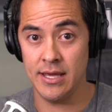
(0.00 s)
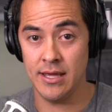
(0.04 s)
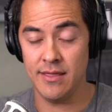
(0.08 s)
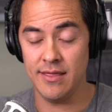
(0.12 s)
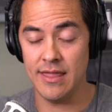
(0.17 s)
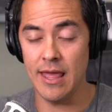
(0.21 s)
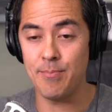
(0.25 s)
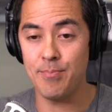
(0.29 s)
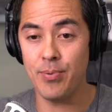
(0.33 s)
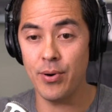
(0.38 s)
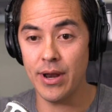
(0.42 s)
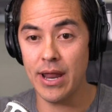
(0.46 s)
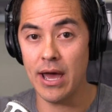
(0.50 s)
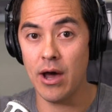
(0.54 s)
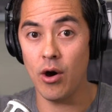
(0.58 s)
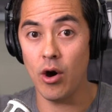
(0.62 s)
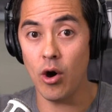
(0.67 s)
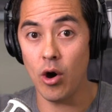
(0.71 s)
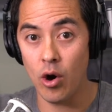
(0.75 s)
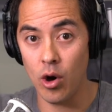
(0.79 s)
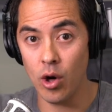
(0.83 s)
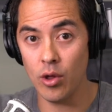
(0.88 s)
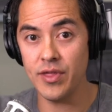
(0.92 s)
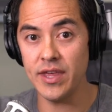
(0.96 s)
they put out
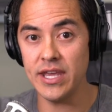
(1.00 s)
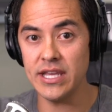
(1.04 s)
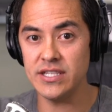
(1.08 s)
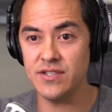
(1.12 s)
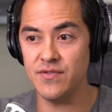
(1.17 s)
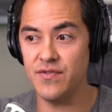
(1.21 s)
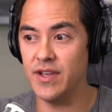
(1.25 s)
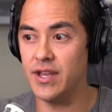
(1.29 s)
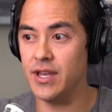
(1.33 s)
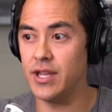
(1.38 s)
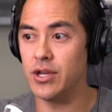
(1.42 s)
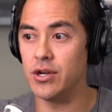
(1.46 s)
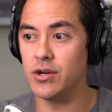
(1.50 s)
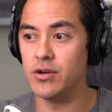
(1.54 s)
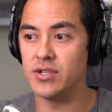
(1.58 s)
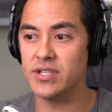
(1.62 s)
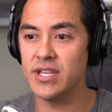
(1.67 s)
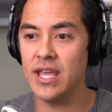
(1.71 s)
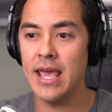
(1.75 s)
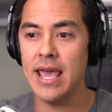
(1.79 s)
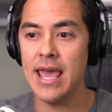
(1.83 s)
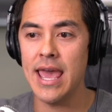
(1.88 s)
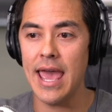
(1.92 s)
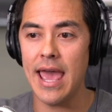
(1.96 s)
all these videos,
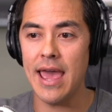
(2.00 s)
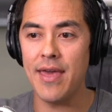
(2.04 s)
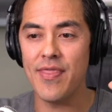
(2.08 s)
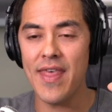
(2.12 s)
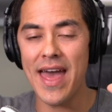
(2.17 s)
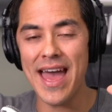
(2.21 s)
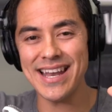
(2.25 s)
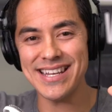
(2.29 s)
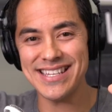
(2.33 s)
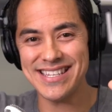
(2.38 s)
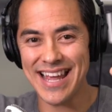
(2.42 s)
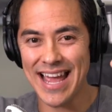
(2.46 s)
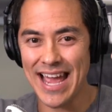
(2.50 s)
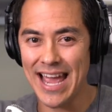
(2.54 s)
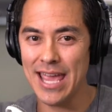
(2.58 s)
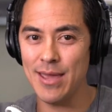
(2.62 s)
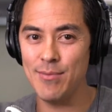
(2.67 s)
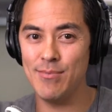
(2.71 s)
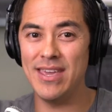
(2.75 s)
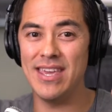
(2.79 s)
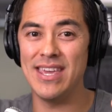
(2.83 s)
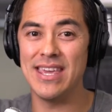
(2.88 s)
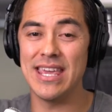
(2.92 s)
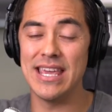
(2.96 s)
and that
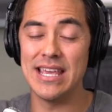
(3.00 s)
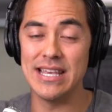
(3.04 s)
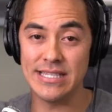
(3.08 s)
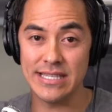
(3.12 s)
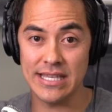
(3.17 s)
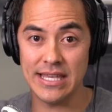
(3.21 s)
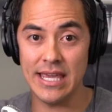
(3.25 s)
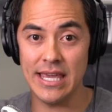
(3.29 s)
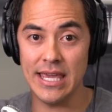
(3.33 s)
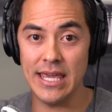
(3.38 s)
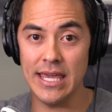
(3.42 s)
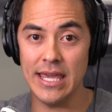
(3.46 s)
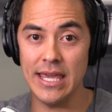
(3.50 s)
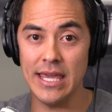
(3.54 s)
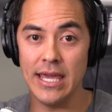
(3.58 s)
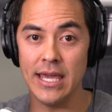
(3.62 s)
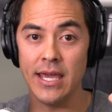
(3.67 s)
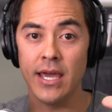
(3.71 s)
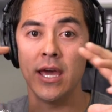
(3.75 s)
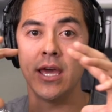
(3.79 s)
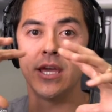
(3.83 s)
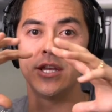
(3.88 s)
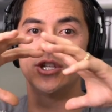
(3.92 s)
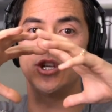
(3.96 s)
timing is
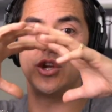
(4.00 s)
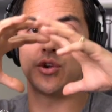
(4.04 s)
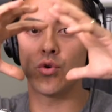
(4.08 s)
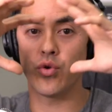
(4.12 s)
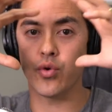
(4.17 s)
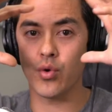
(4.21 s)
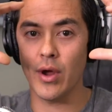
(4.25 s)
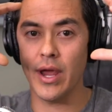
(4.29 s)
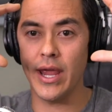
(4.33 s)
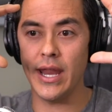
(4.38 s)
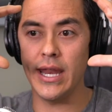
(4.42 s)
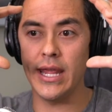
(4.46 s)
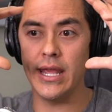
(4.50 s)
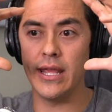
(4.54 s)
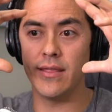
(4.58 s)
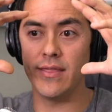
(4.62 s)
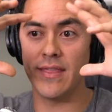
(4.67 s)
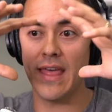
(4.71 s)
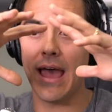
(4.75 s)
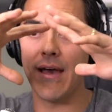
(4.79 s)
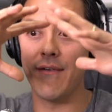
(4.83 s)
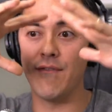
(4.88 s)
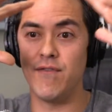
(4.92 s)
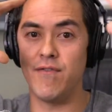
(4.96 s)
key to creating
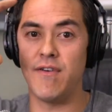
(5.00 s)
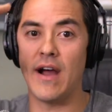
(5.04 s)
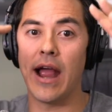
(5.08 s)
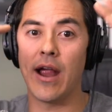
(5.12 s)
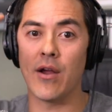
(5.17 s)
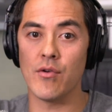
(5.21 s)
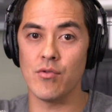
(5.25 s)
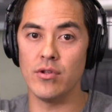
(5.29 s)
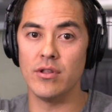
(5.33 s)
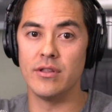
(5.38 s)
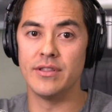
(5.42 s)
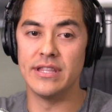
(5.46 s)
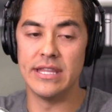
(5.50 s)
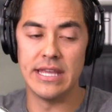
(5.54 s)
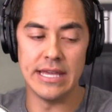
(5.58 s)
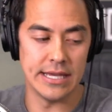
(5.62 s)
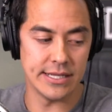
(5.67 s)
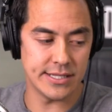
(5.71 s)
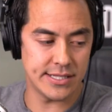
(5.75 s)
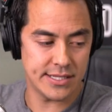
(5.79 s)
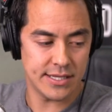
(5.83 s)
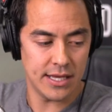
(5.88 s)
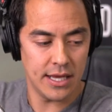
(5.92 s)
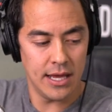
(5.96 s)
that
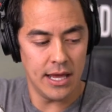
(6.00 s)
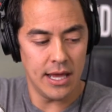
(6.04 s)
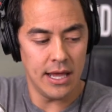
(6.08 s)
viralness.